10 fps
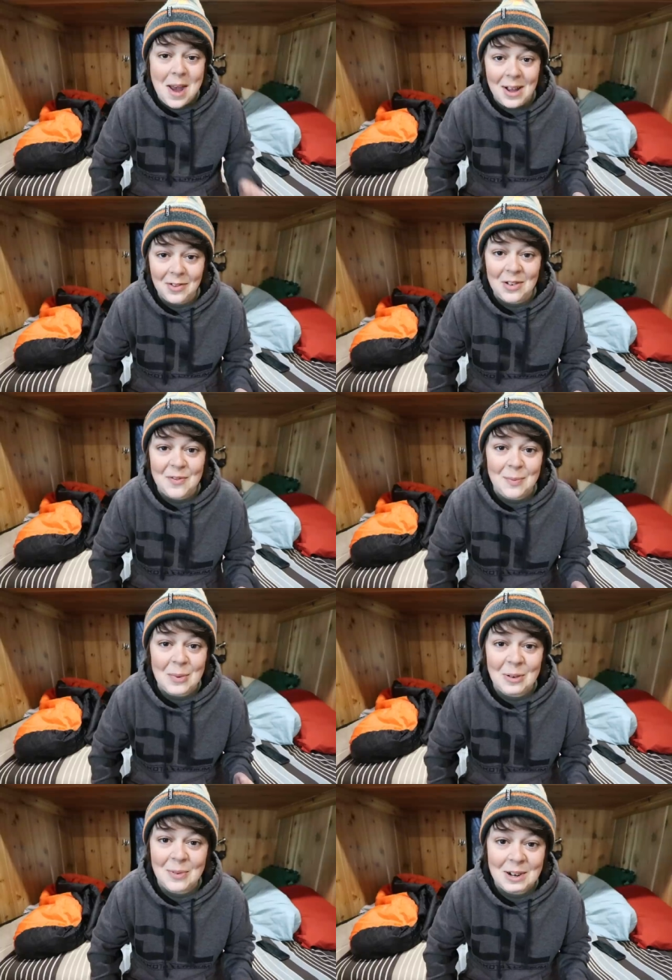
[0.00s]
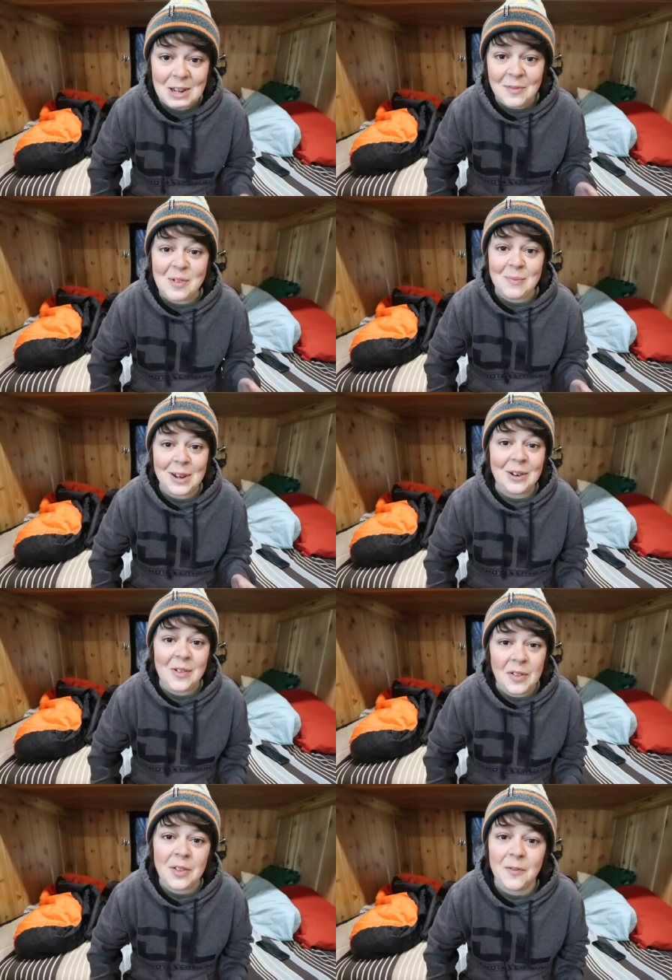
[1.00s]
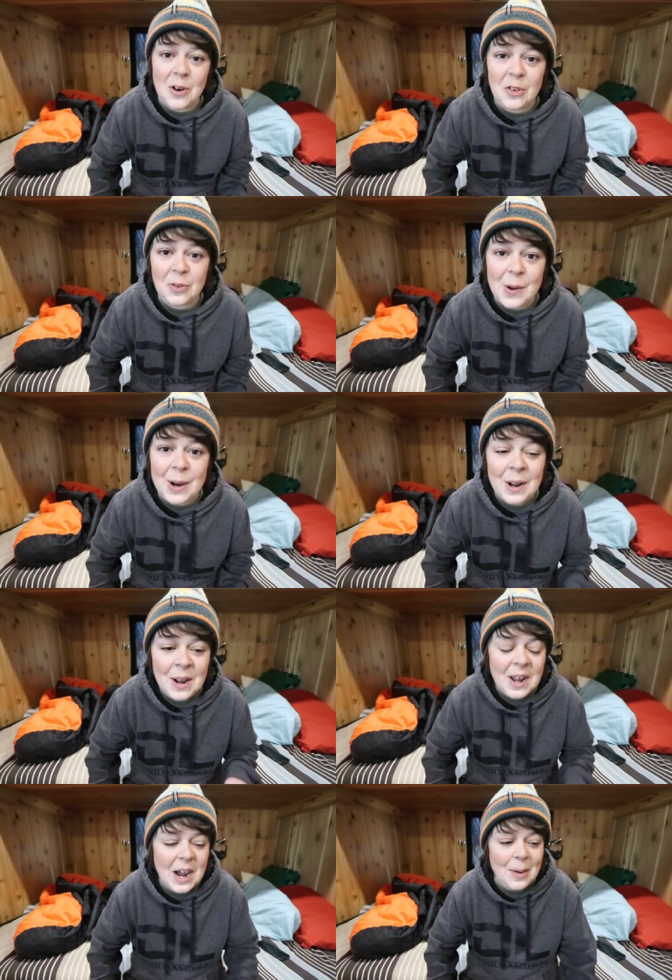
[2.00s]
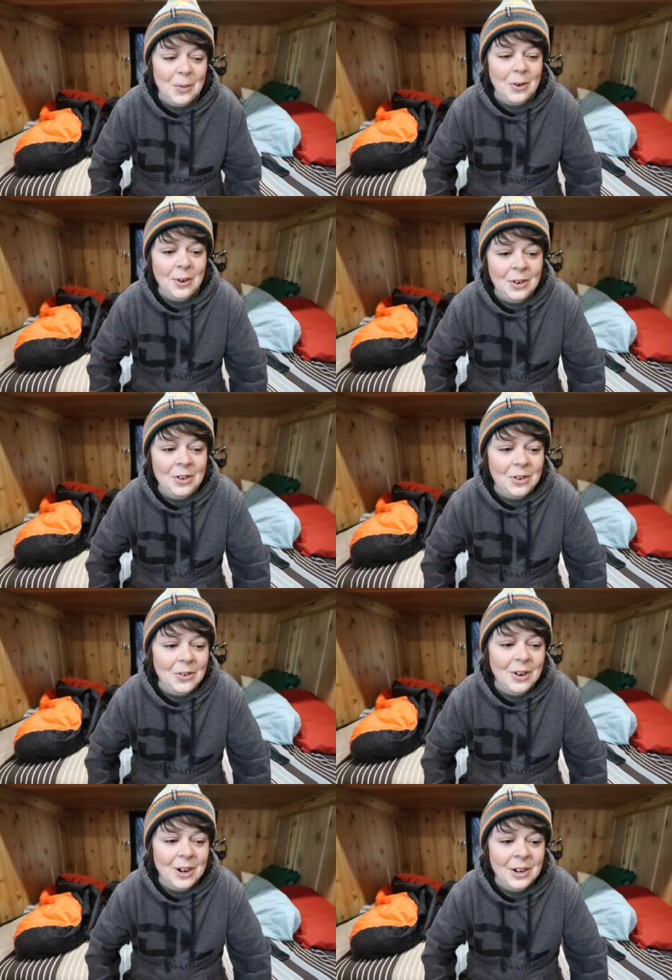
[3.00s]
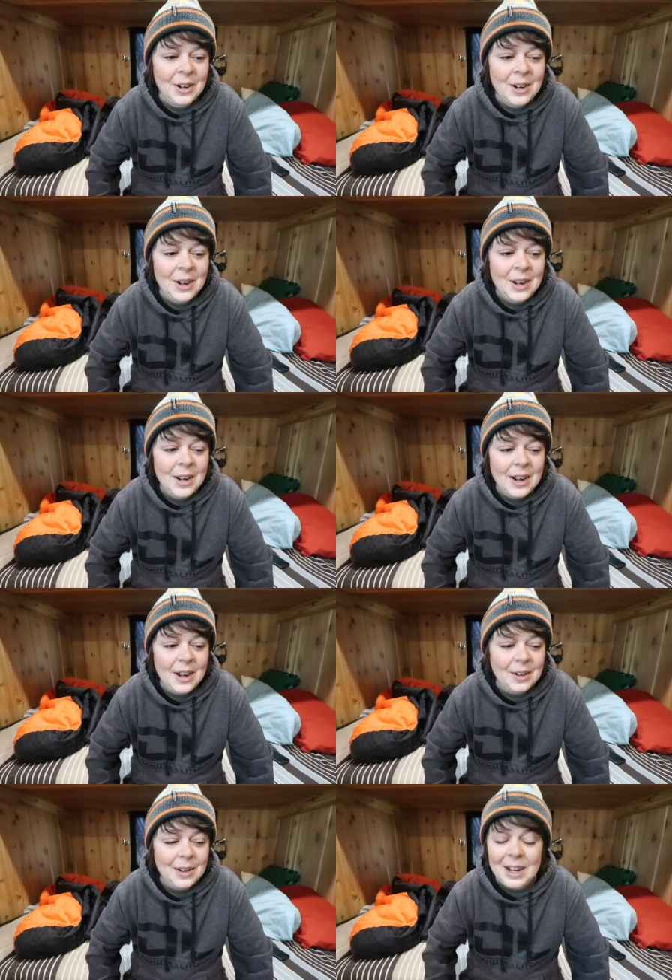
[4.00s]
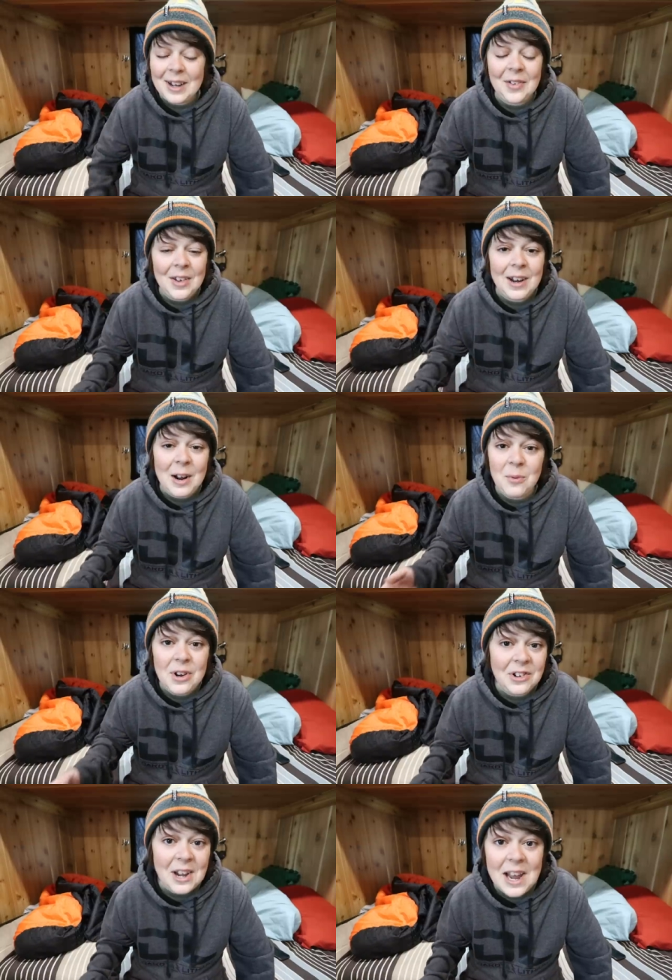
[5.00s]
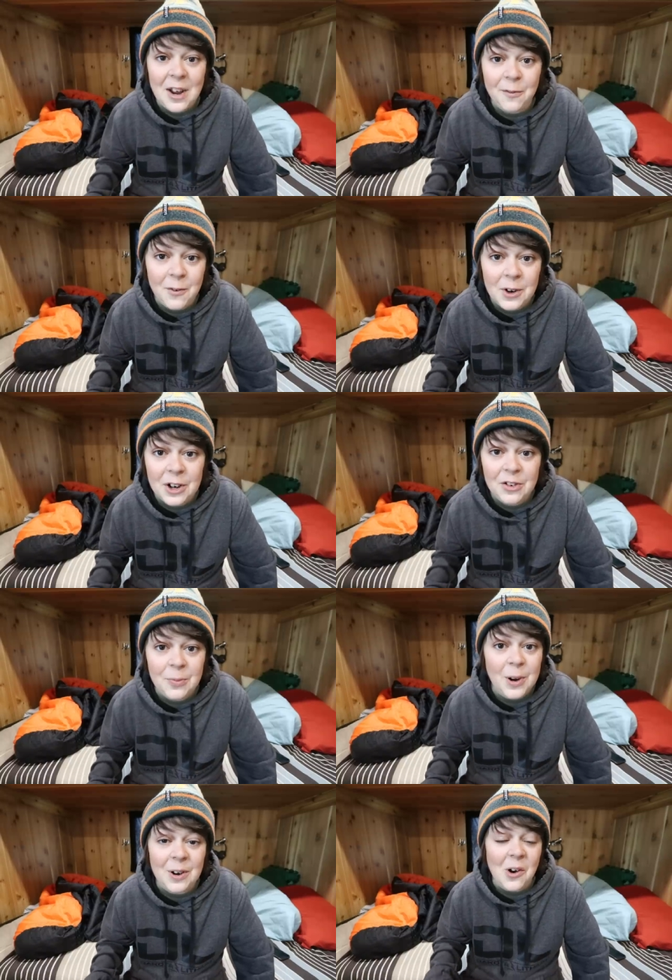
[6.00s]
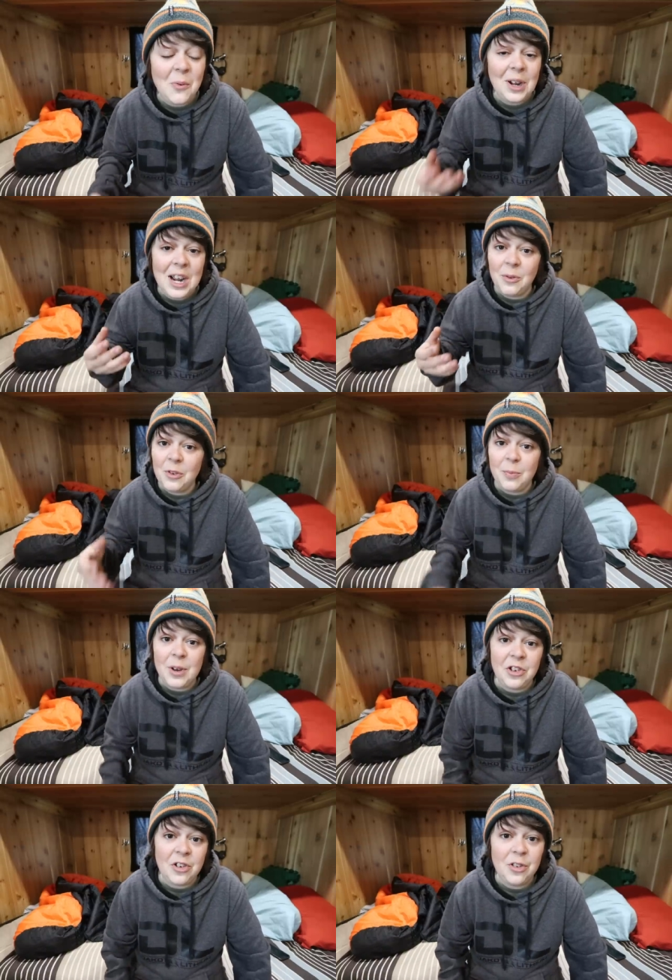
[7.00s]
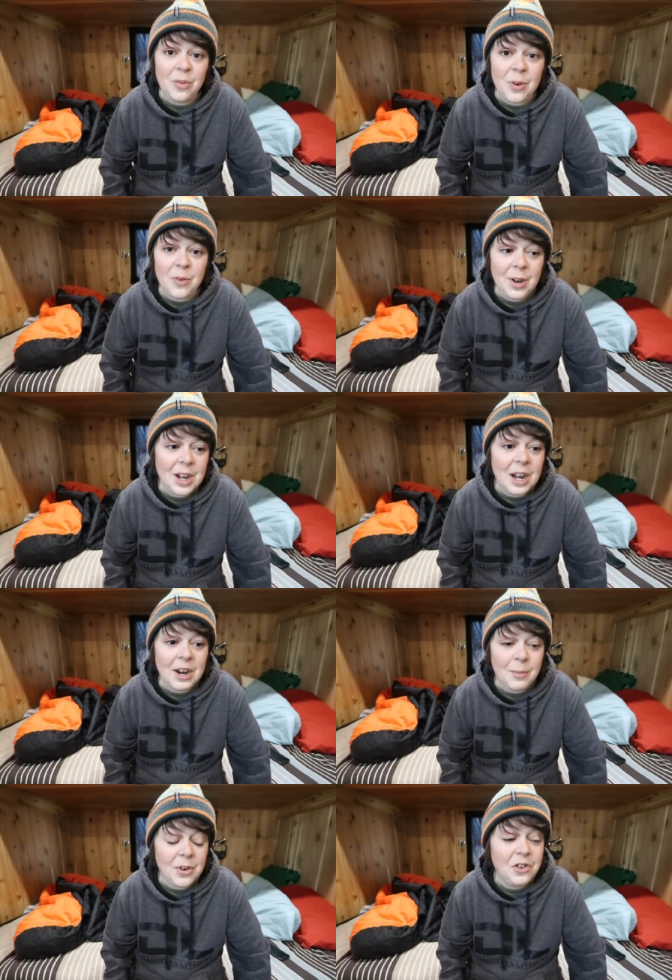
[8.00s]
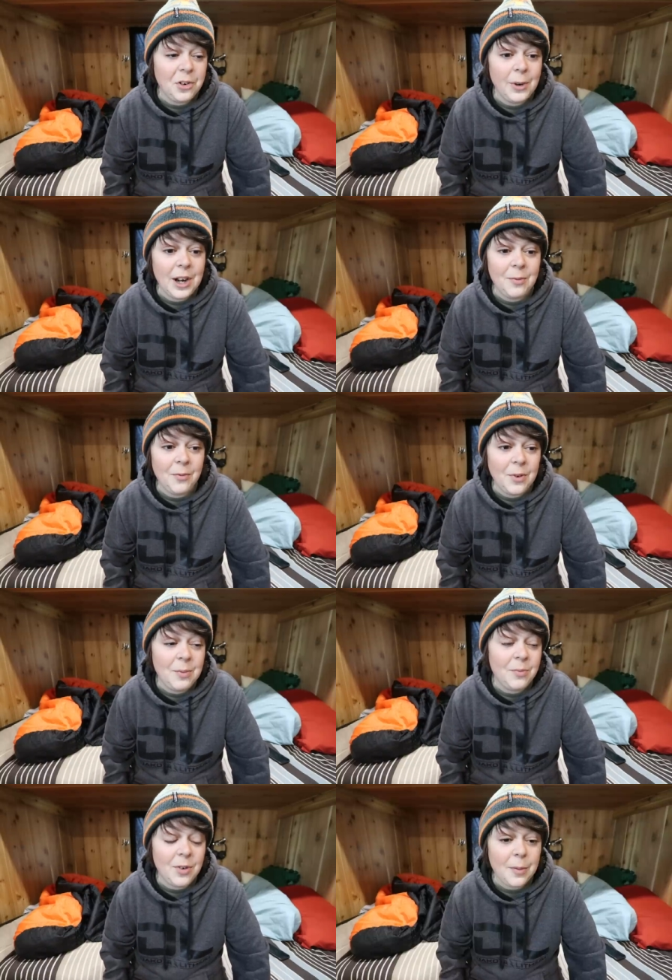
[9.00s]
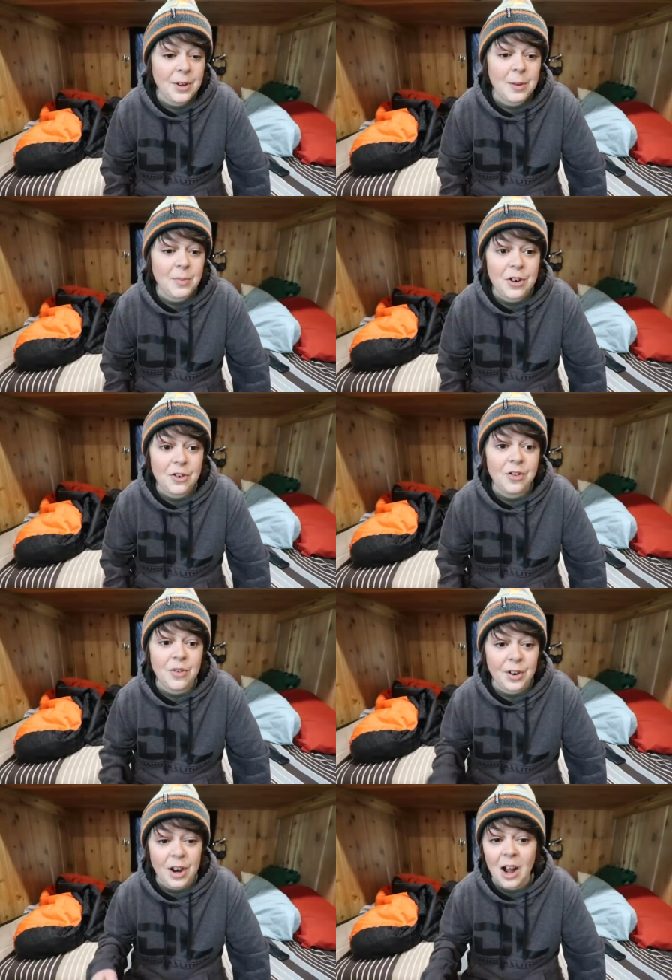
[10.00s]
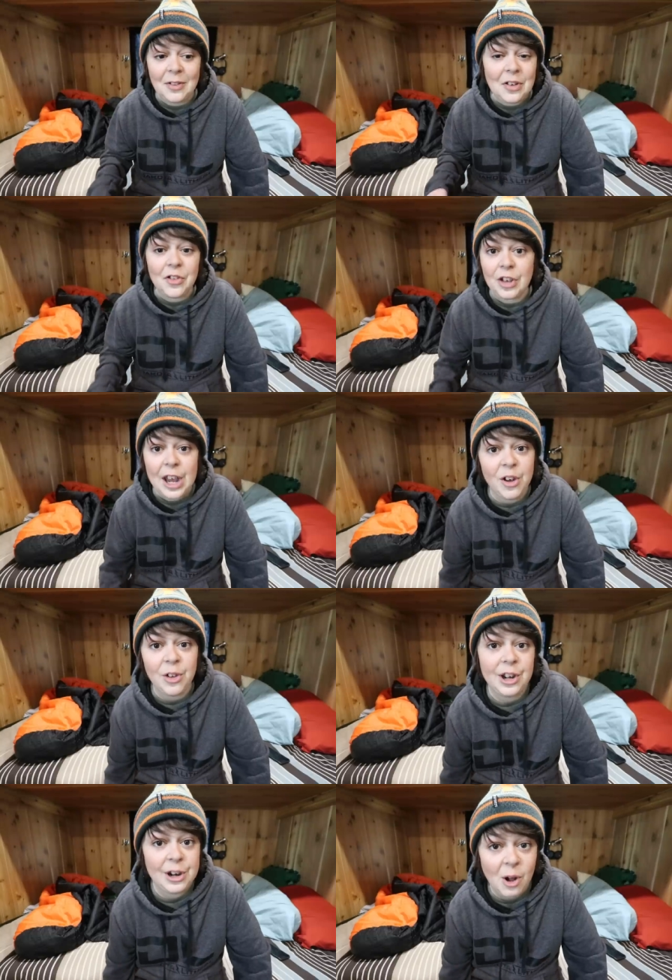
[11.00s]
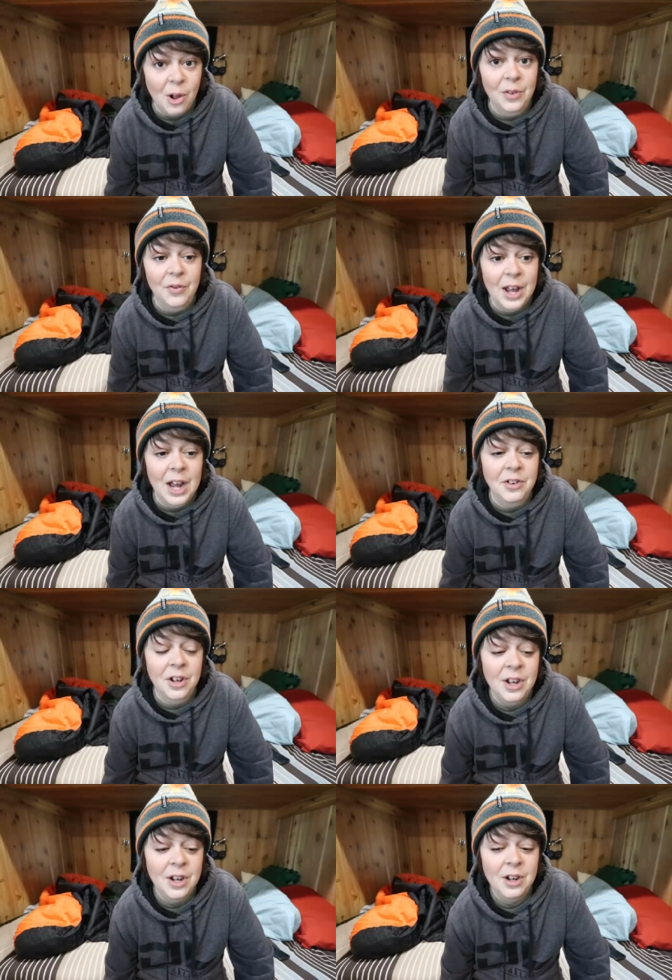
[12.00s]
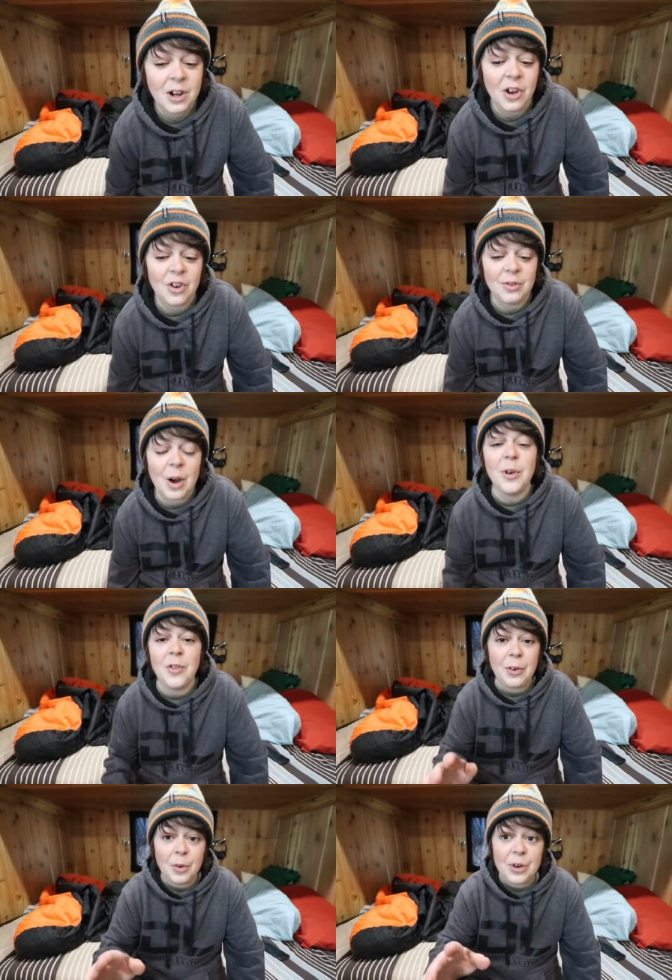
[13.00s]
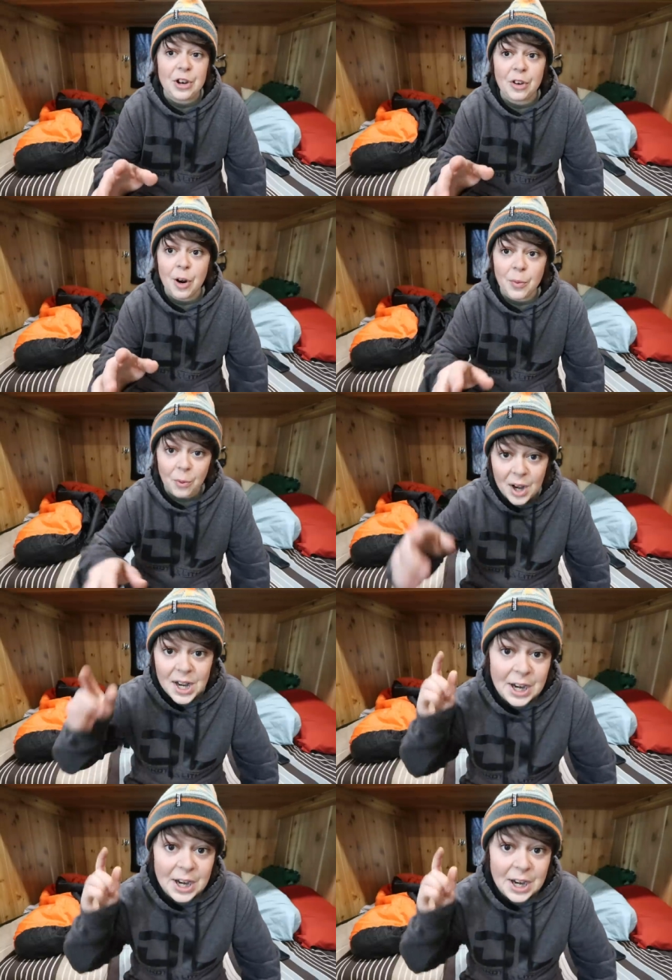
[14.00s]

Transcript: massive burbot, even bigger than the first one. I'm going to, uh, uh, like I said, I wish I had footage, but all we got was pictures. But we got, I'm pretty sure we get, we probably got pictures of it on the scale and all of that. Uh, I'm gonna throw a picture up right